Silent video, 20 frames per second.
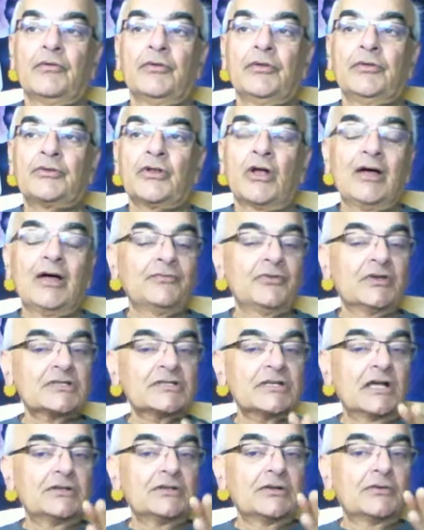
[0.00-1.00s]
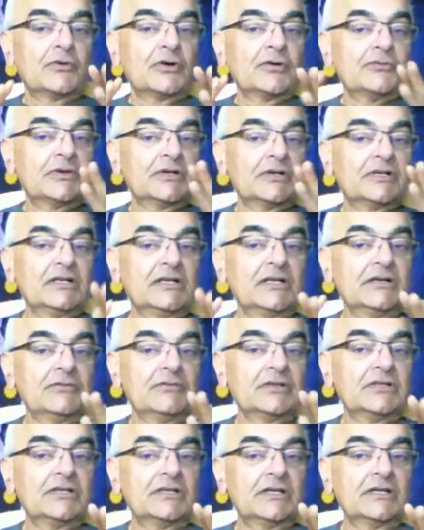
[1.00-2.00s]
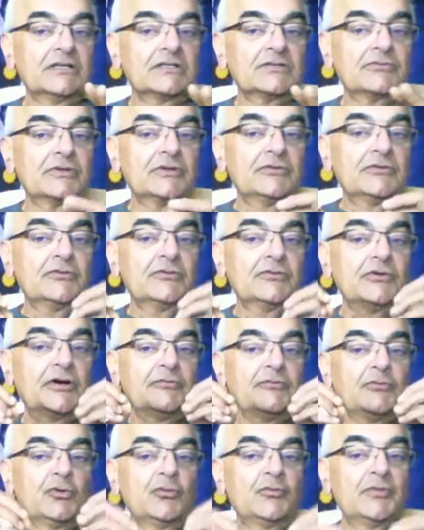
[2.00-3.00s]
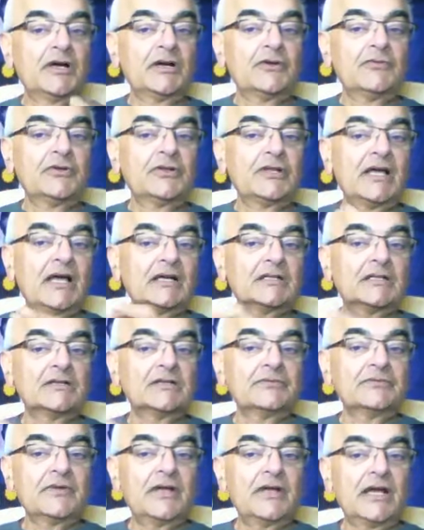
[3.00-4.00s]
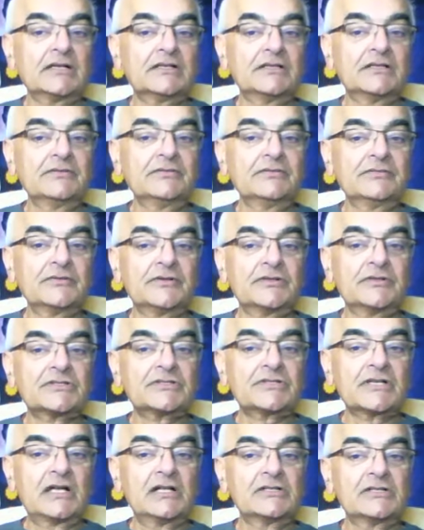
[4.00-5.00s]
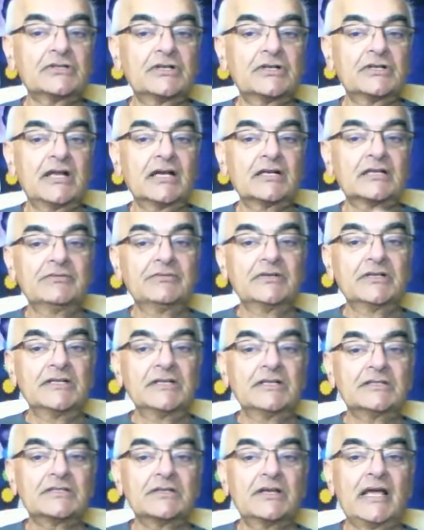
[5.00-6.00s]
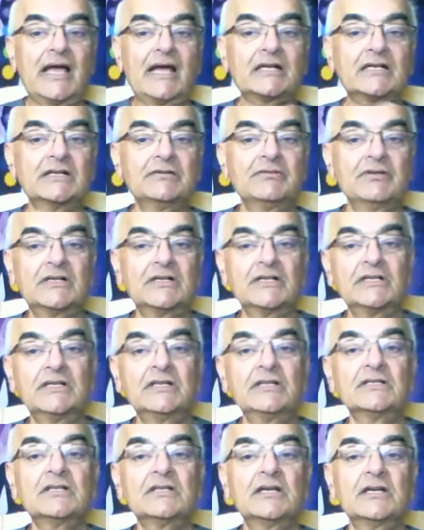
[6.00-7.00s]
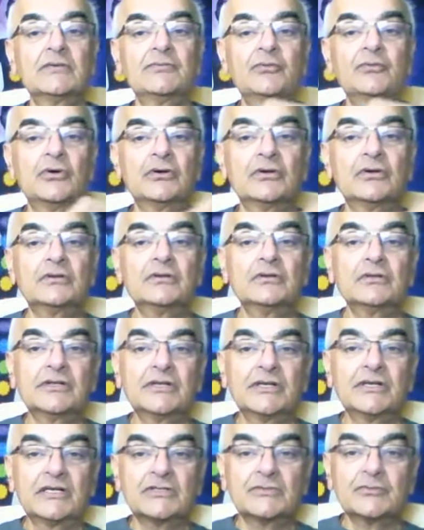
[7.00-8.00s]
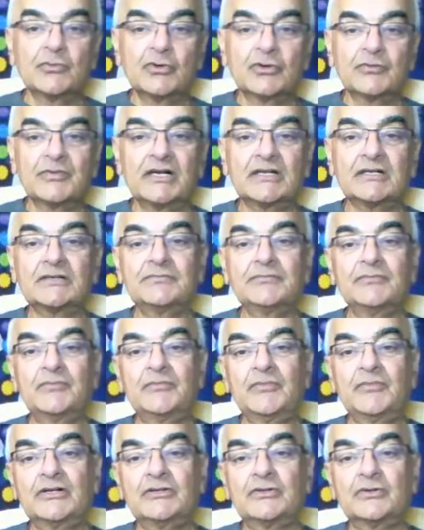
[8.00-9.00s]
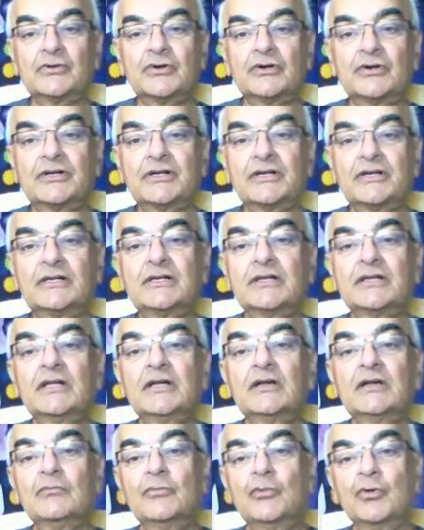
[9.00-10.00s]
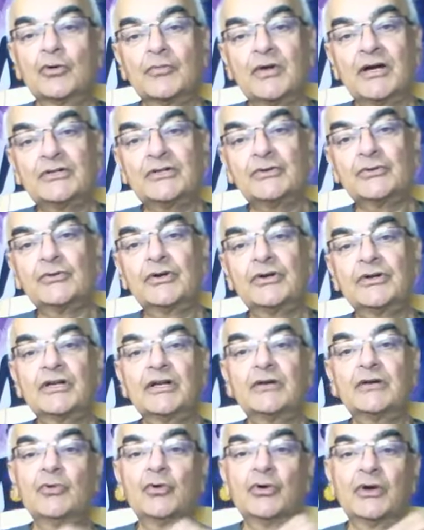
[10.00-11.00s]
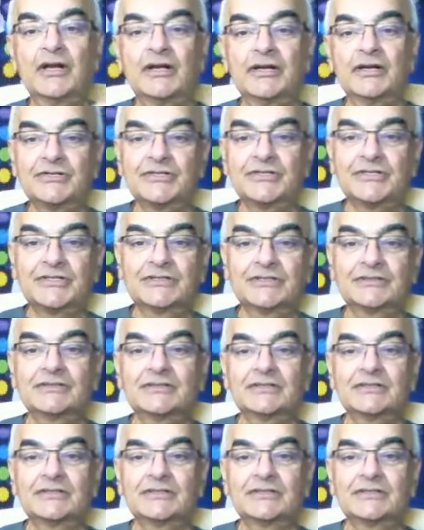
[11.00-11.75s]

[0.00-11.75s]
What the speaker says: it's obvious now that what we're dealing with here is when you have movement, when the active cells and activity is therefore creates more mitochondria, more energy.